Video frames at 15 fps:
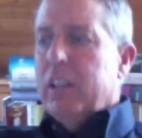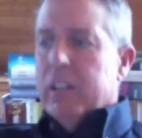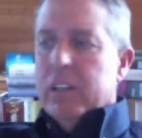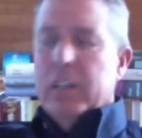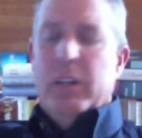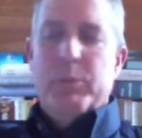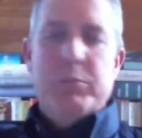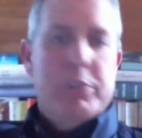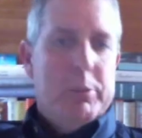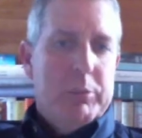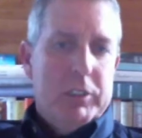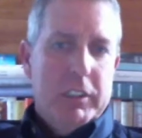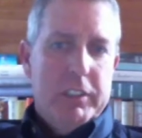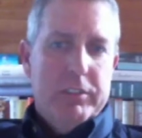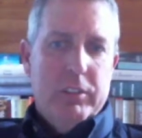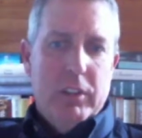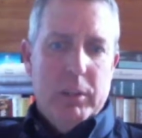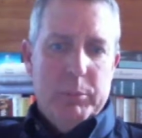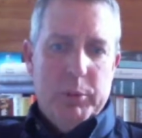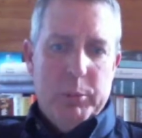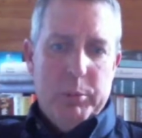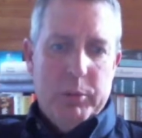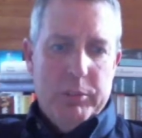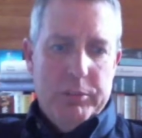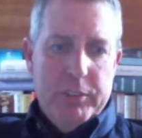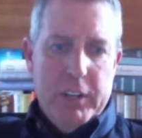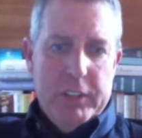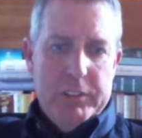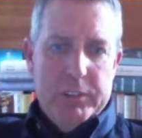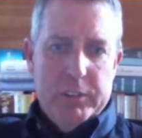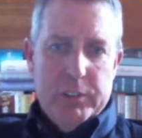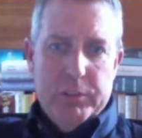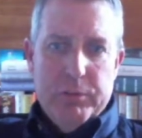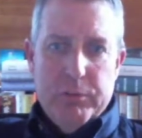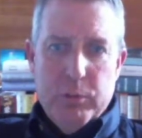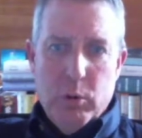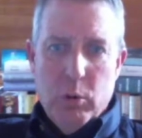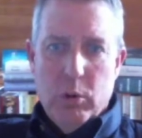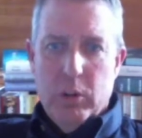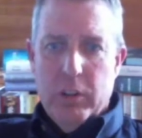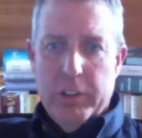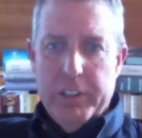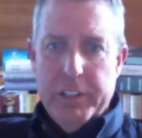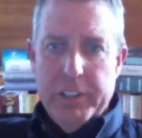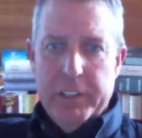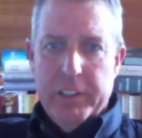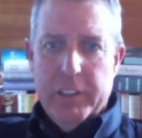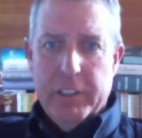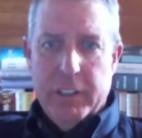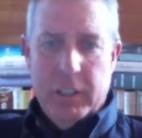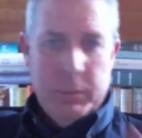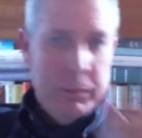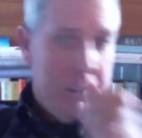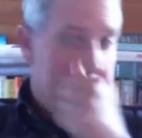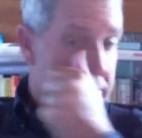I'm Jim Cleaver. I'm your professor for Economics